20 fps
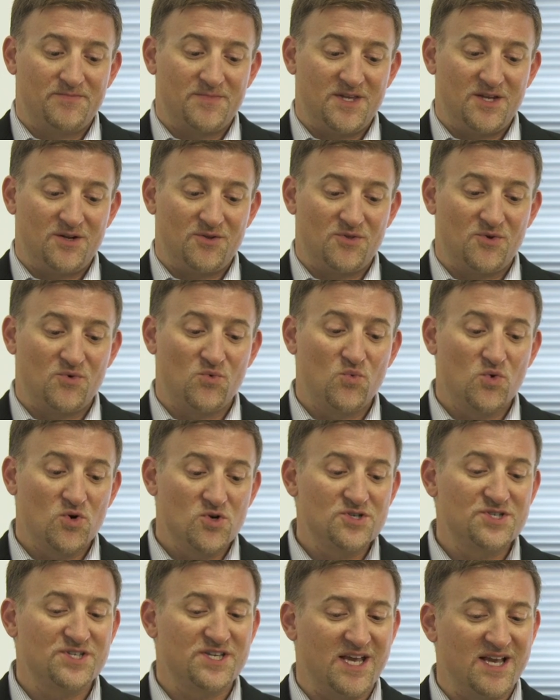know, the
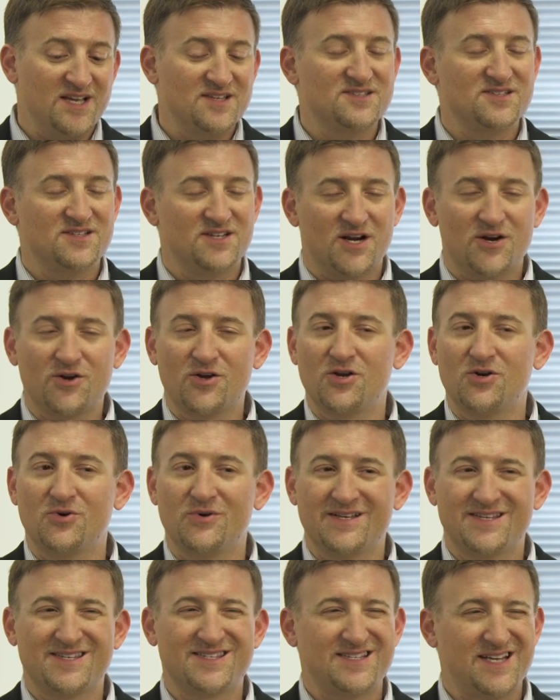worst case scenario
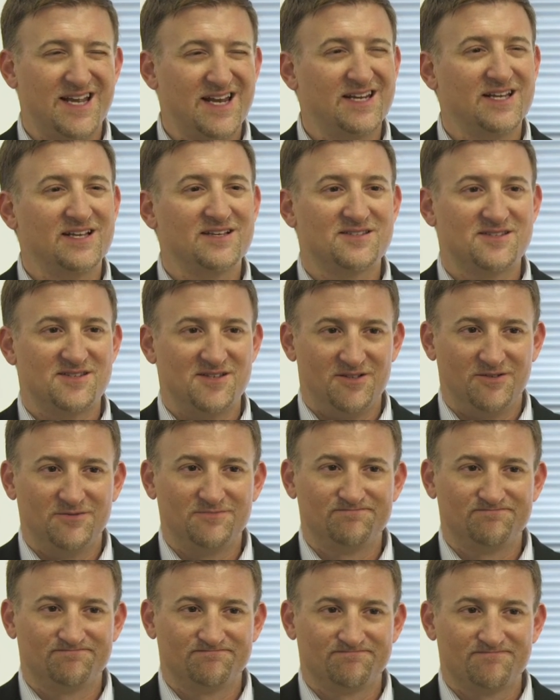is standing still.
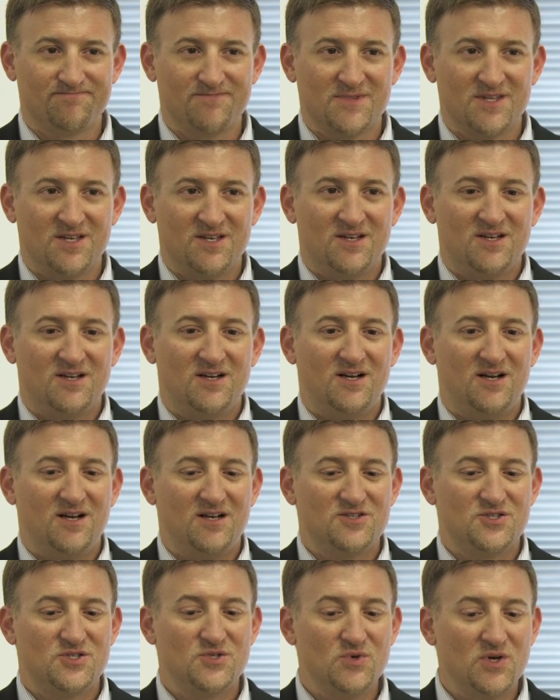
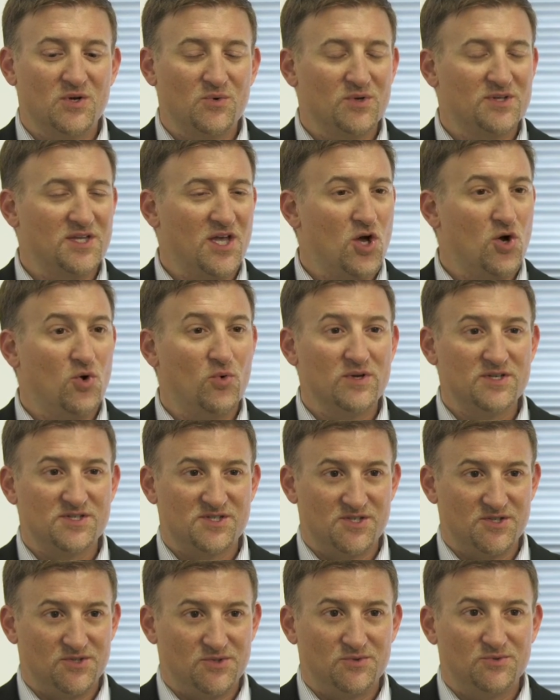Doing what they always
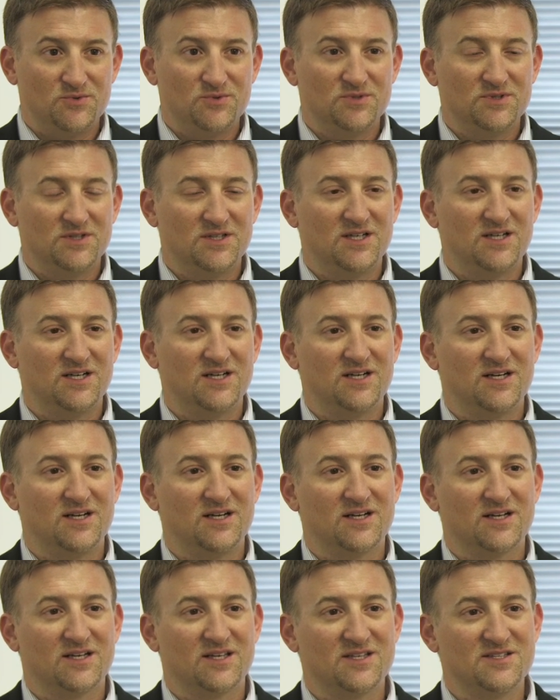do,
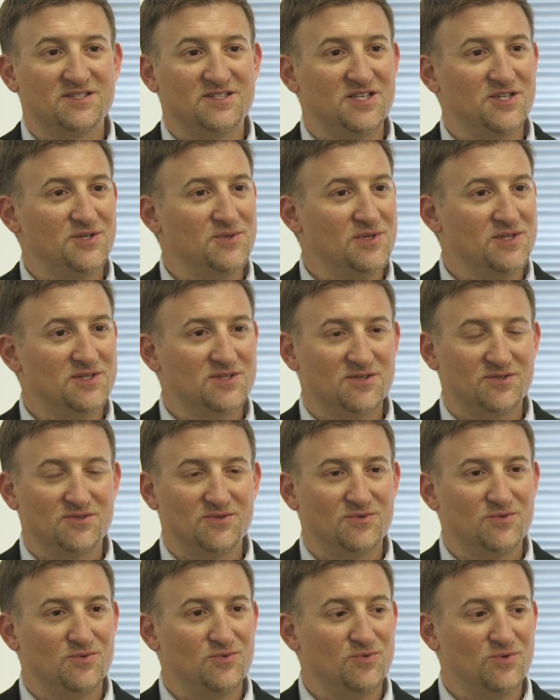continuing
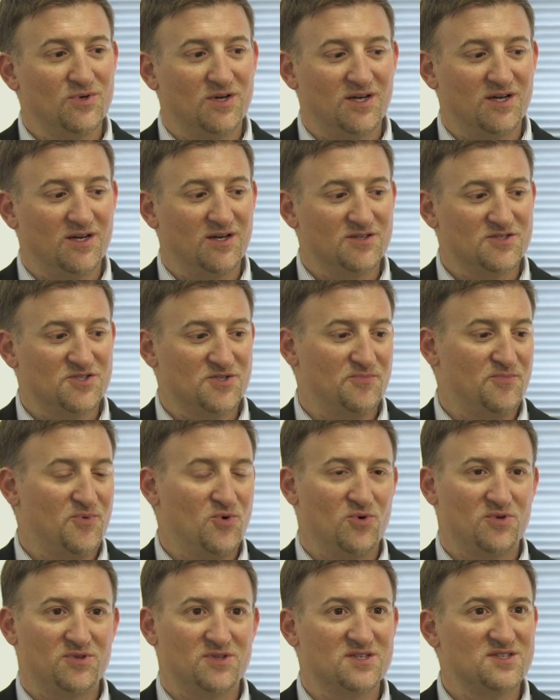to
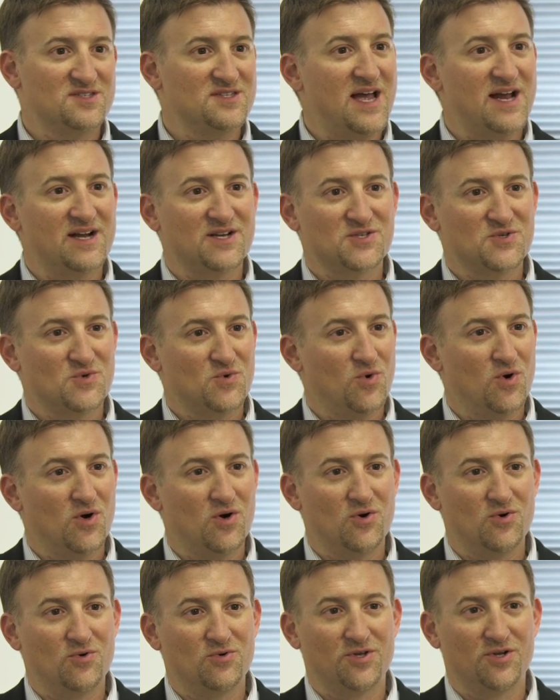support the status
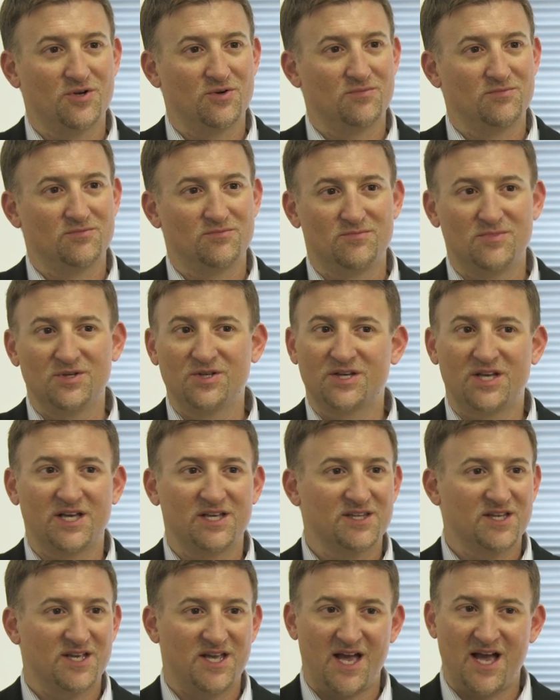quo, you know,
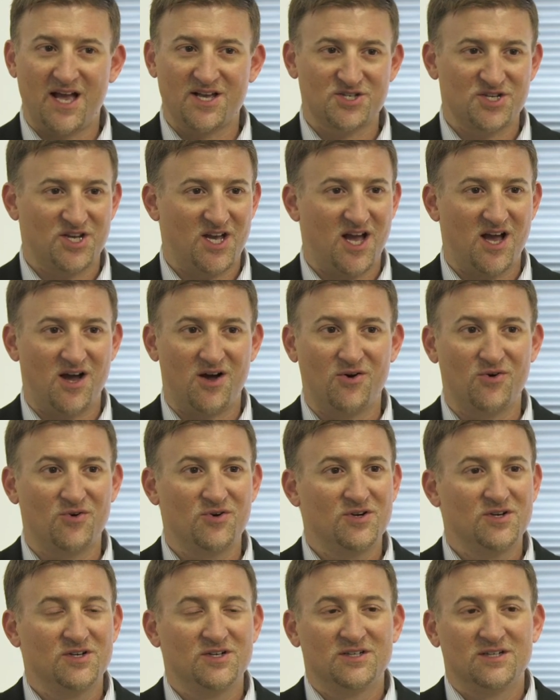milking the cash cow.
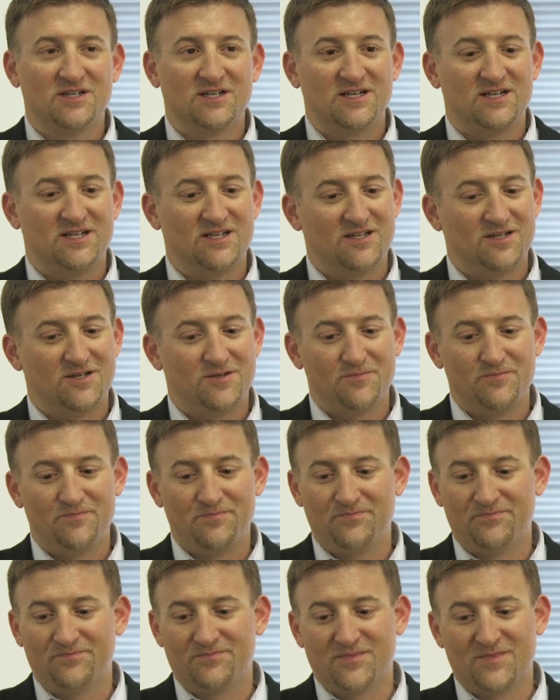
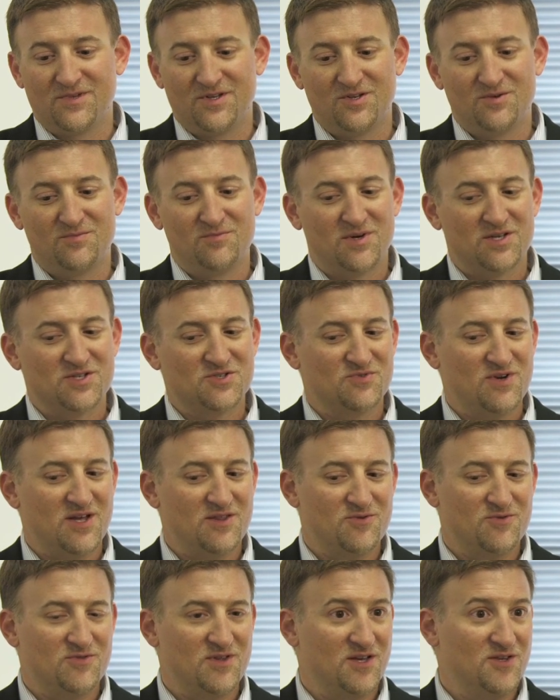You'd much
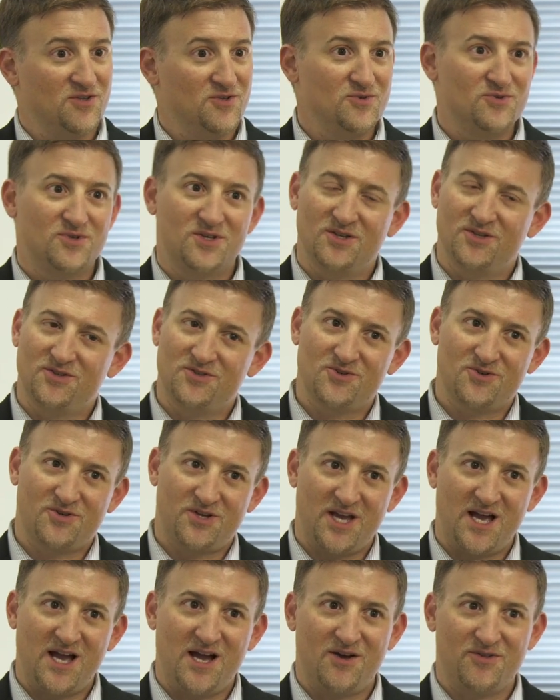rather that you killed your
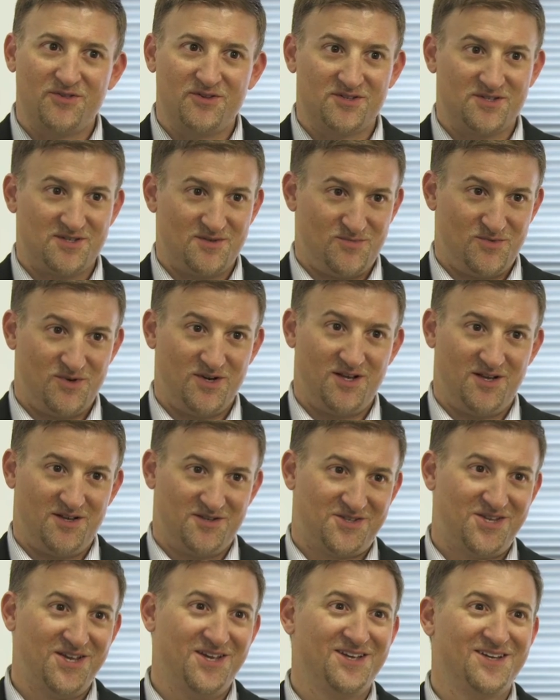cow than someone
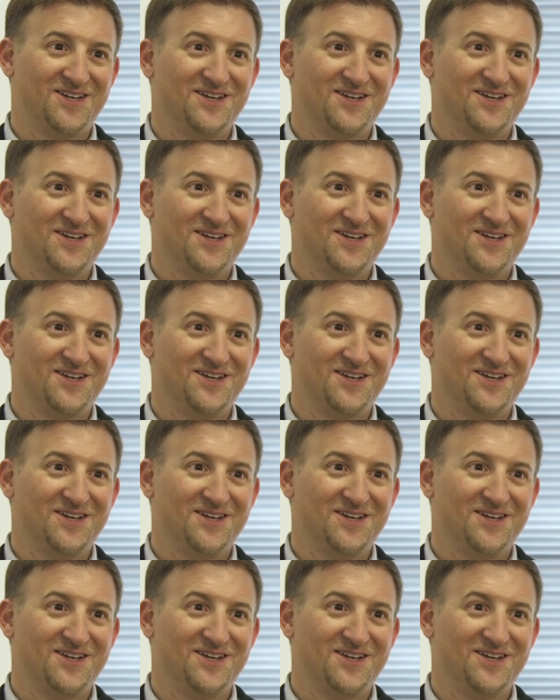else.